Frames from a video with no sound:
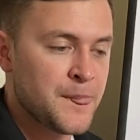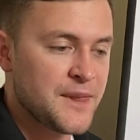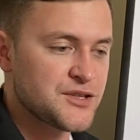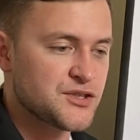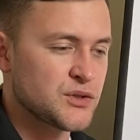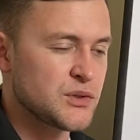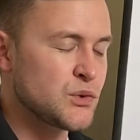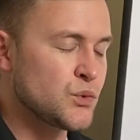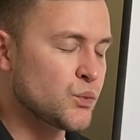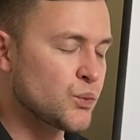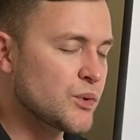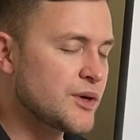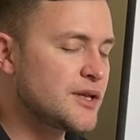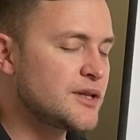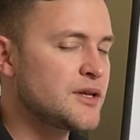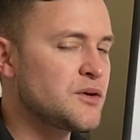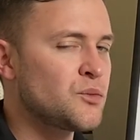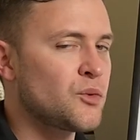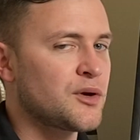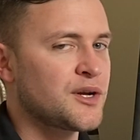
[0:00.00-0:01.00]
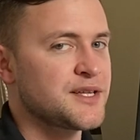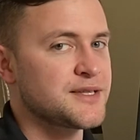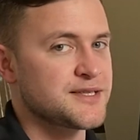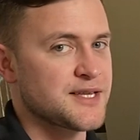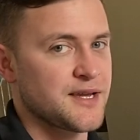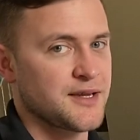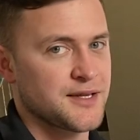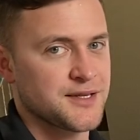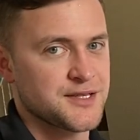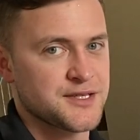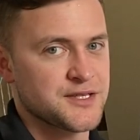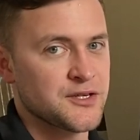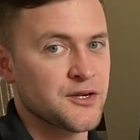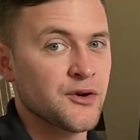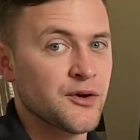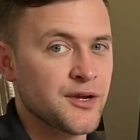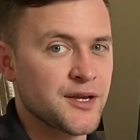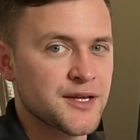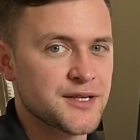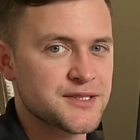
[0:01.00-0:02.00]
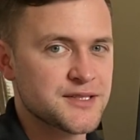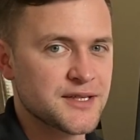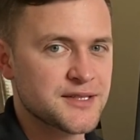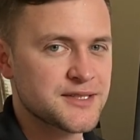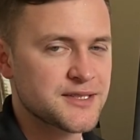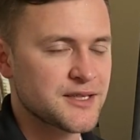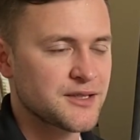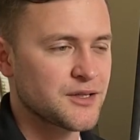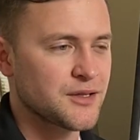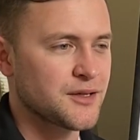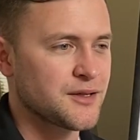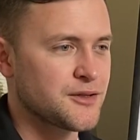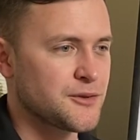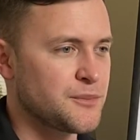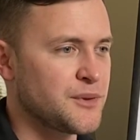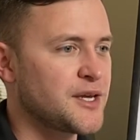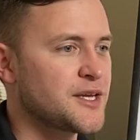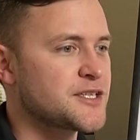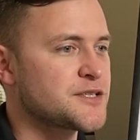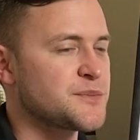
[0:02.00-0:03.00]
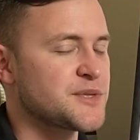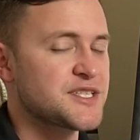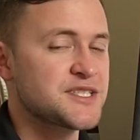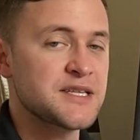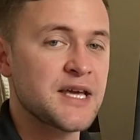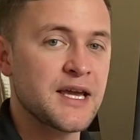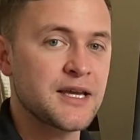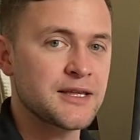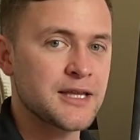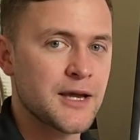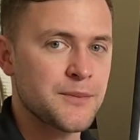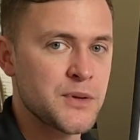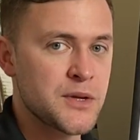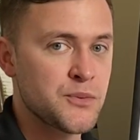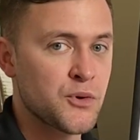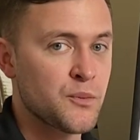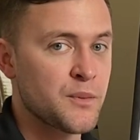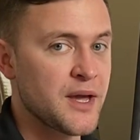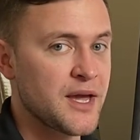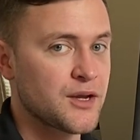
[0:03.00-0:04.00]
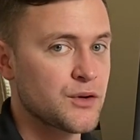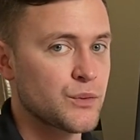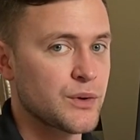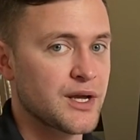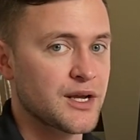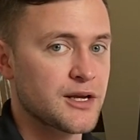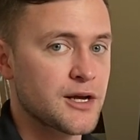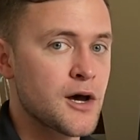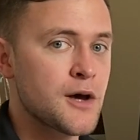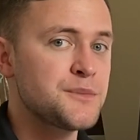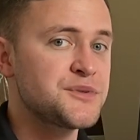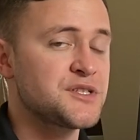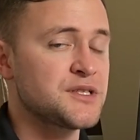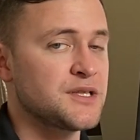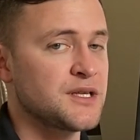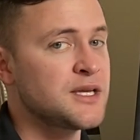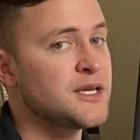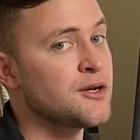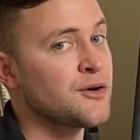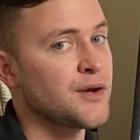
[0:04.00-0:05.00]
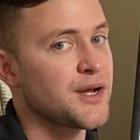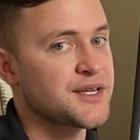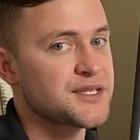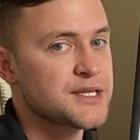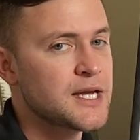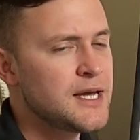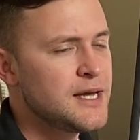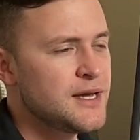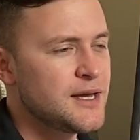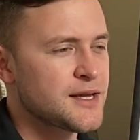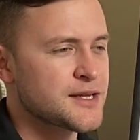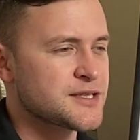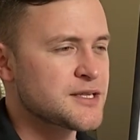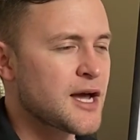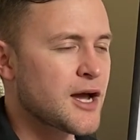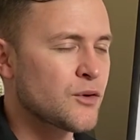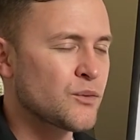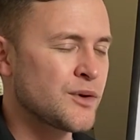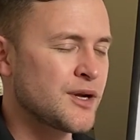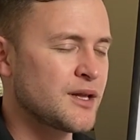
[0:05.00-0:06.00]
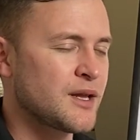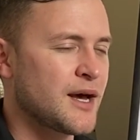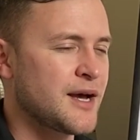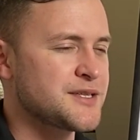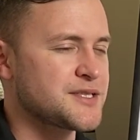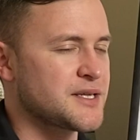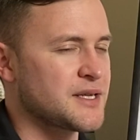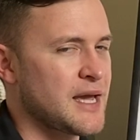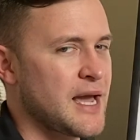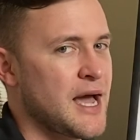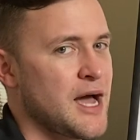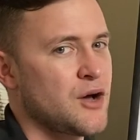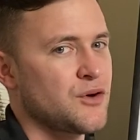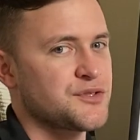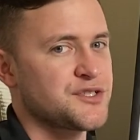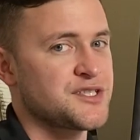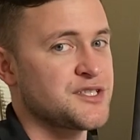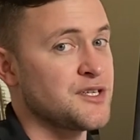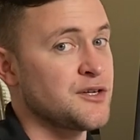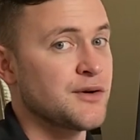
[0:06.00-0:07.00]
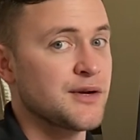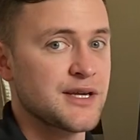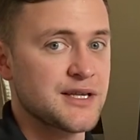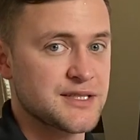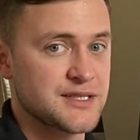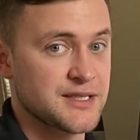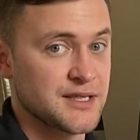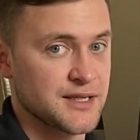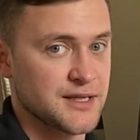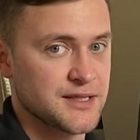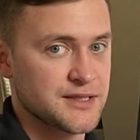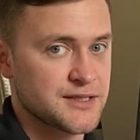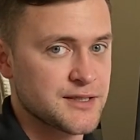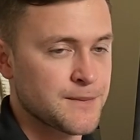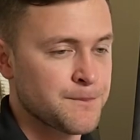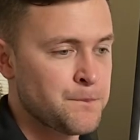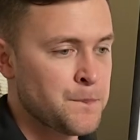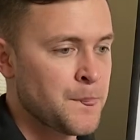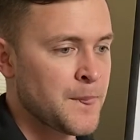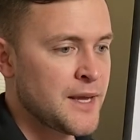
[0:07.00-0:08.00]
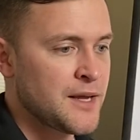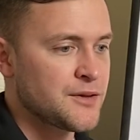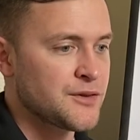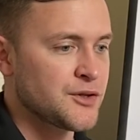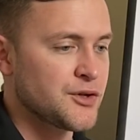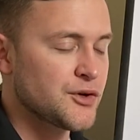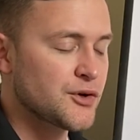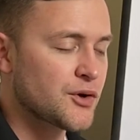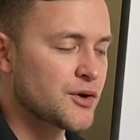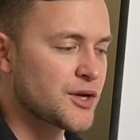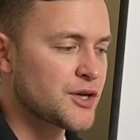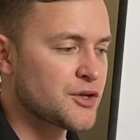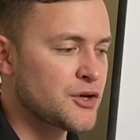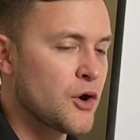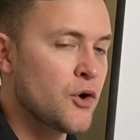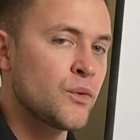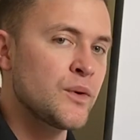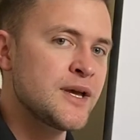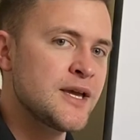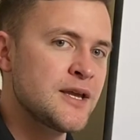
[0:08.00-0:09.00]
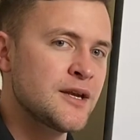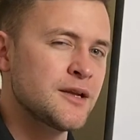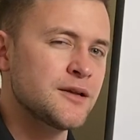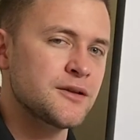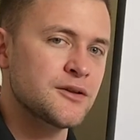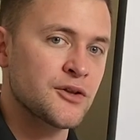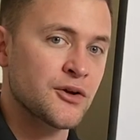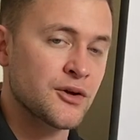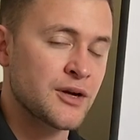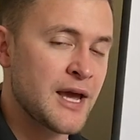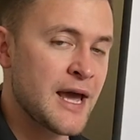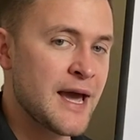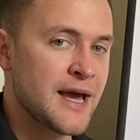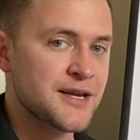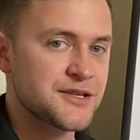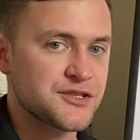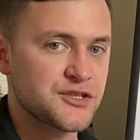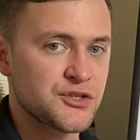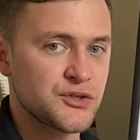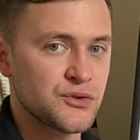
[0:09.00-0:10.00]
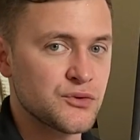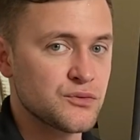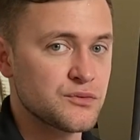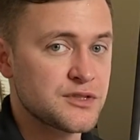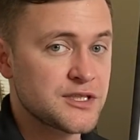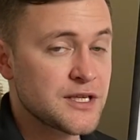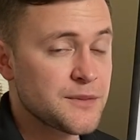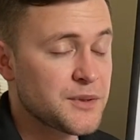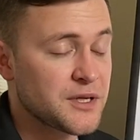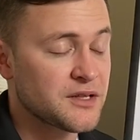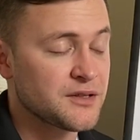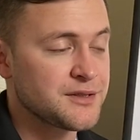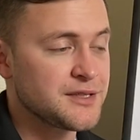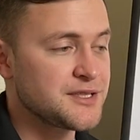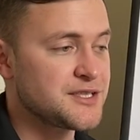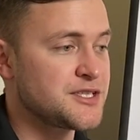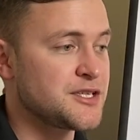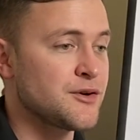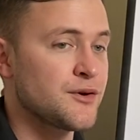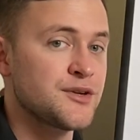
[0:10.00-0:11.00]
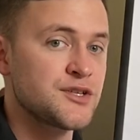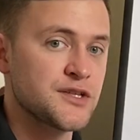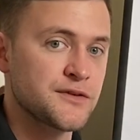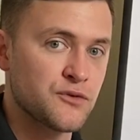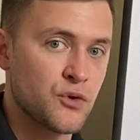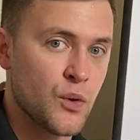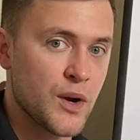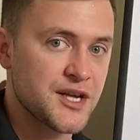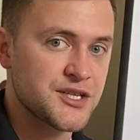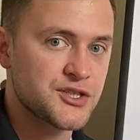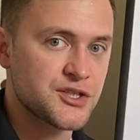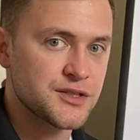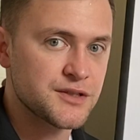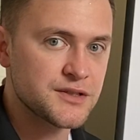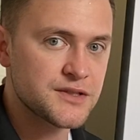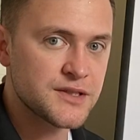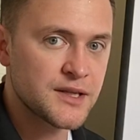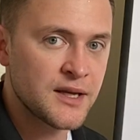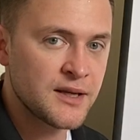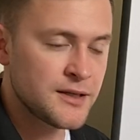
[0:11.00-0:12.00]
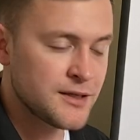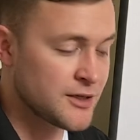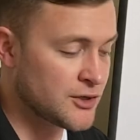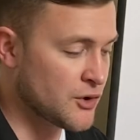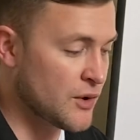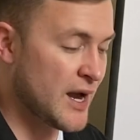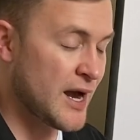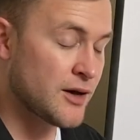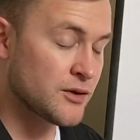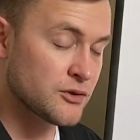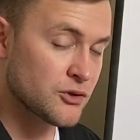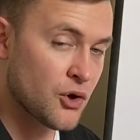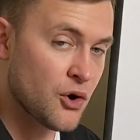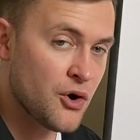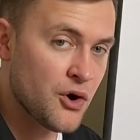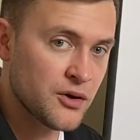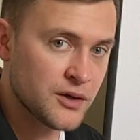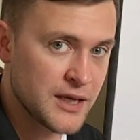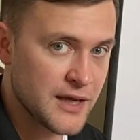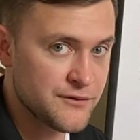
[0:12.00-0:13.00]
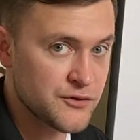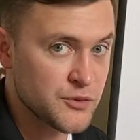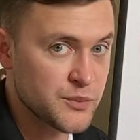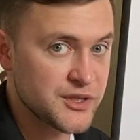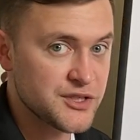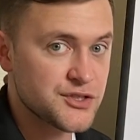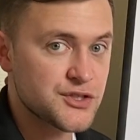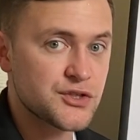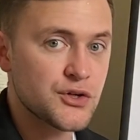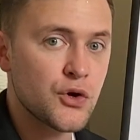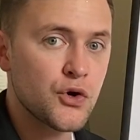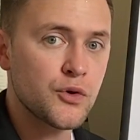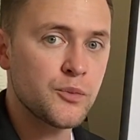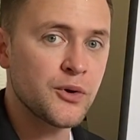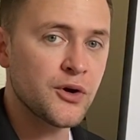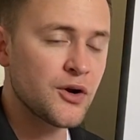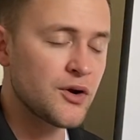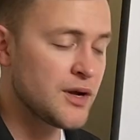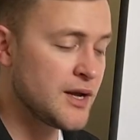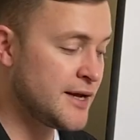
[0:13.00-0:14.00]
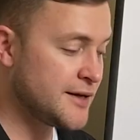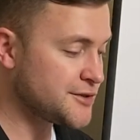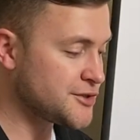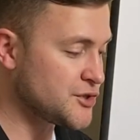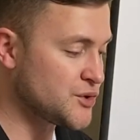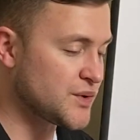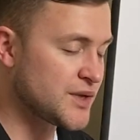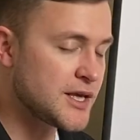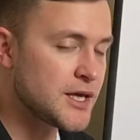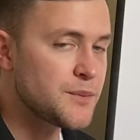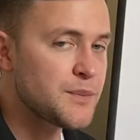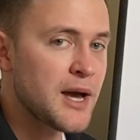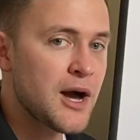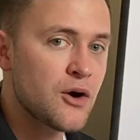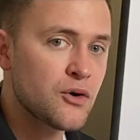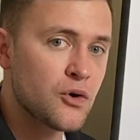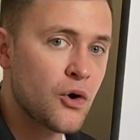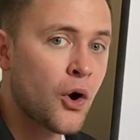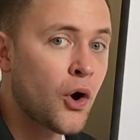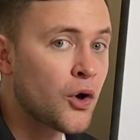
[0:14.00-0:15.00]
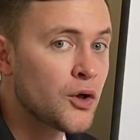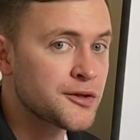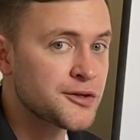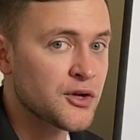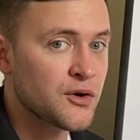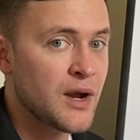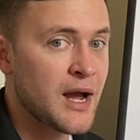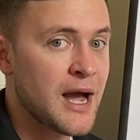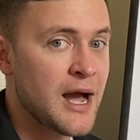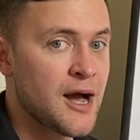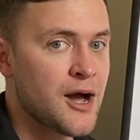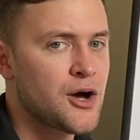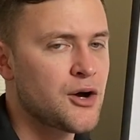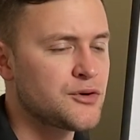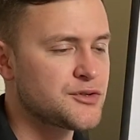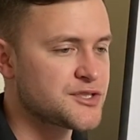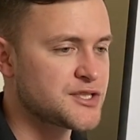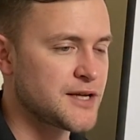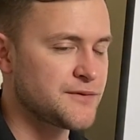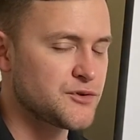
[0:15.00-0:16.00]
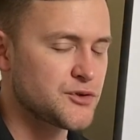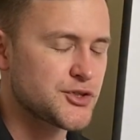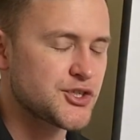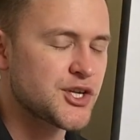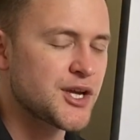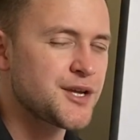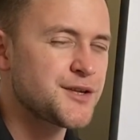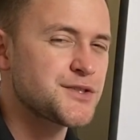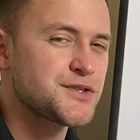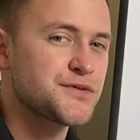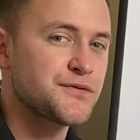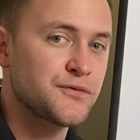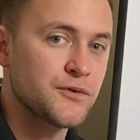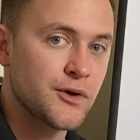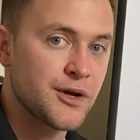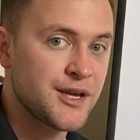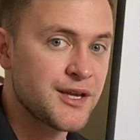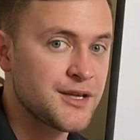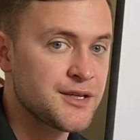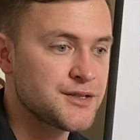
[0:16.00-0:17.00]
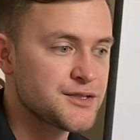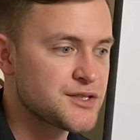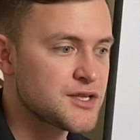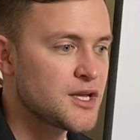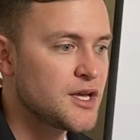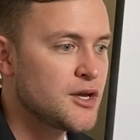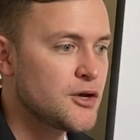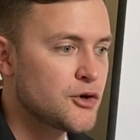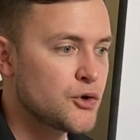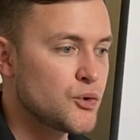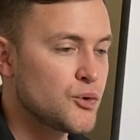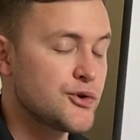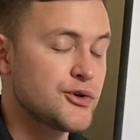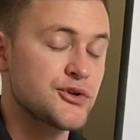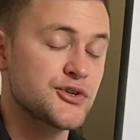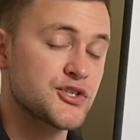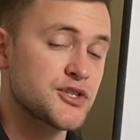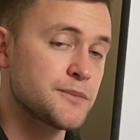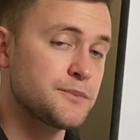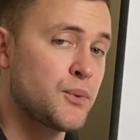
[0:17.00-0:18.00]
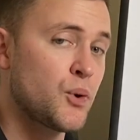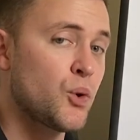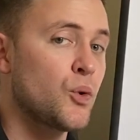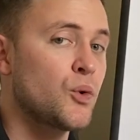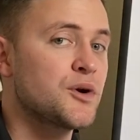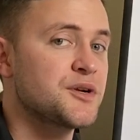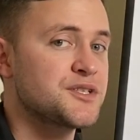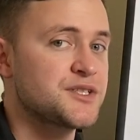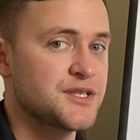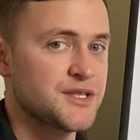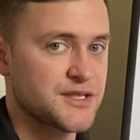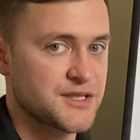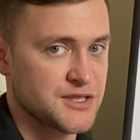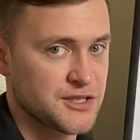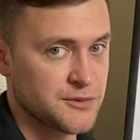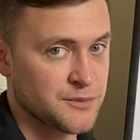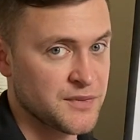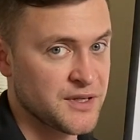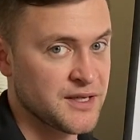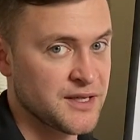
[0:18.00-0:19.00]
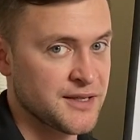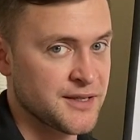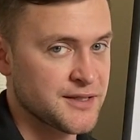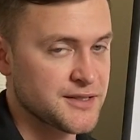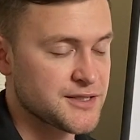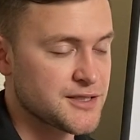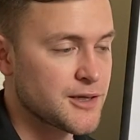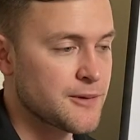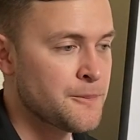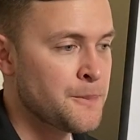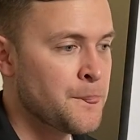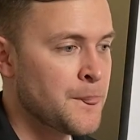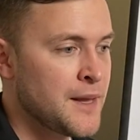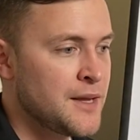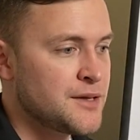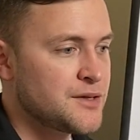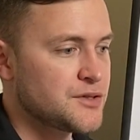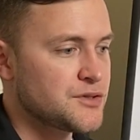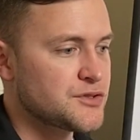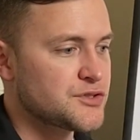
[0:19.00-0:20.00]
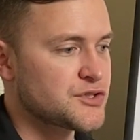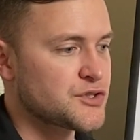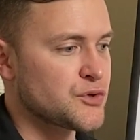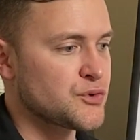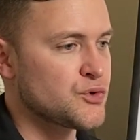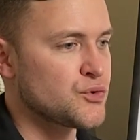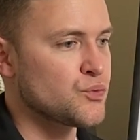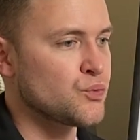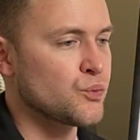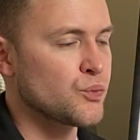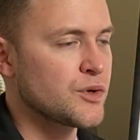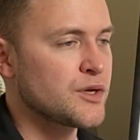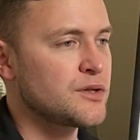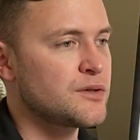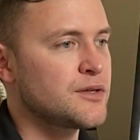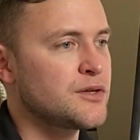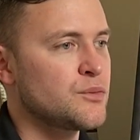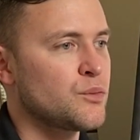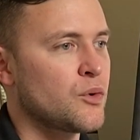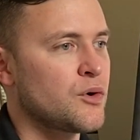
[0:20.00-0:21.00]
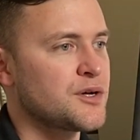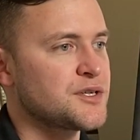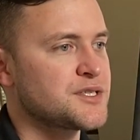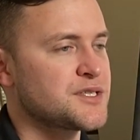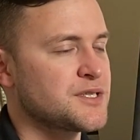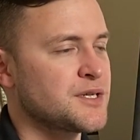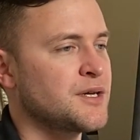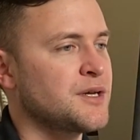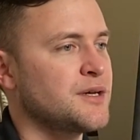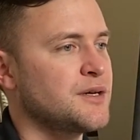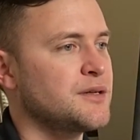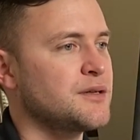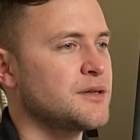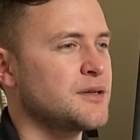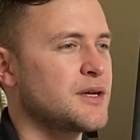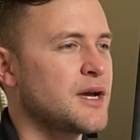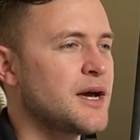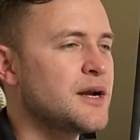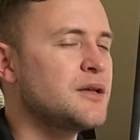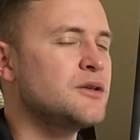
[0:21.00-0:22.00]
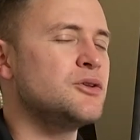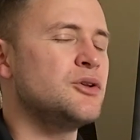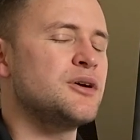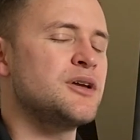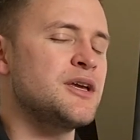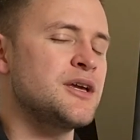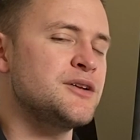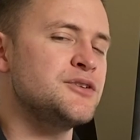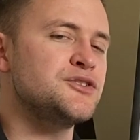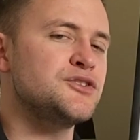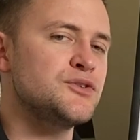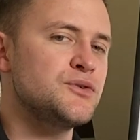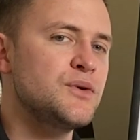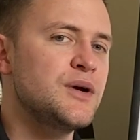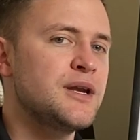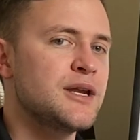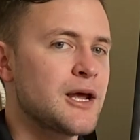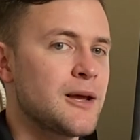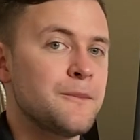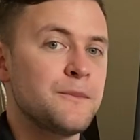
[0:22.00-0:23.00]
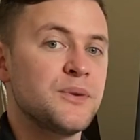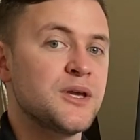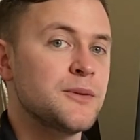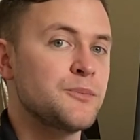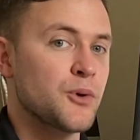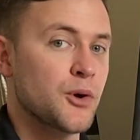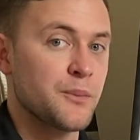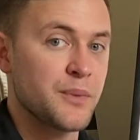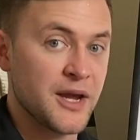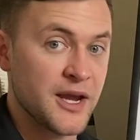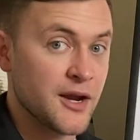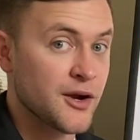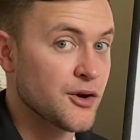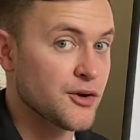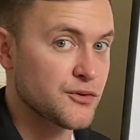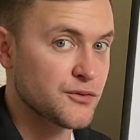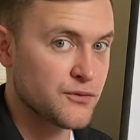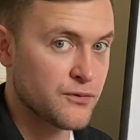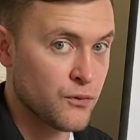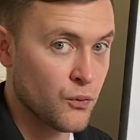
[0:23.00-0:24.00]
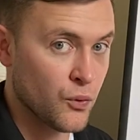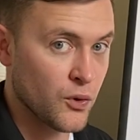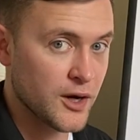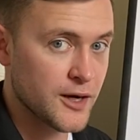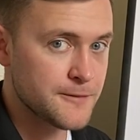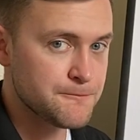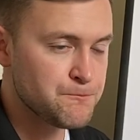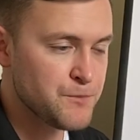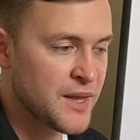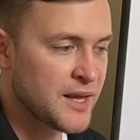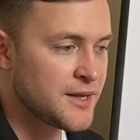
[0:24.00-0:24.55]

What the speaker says: So you really want to take it serious. I'd say the biggest mistake that people make when it comes to the hearings is not realizing how serious it is. You're going to go in and they're going to ask you typically a series of questions. You know, how long have you been sober? Do you keep alcohol in your house? Have you changed friends? Who your support system is? So you really want to kind of look into it and be prepared for it.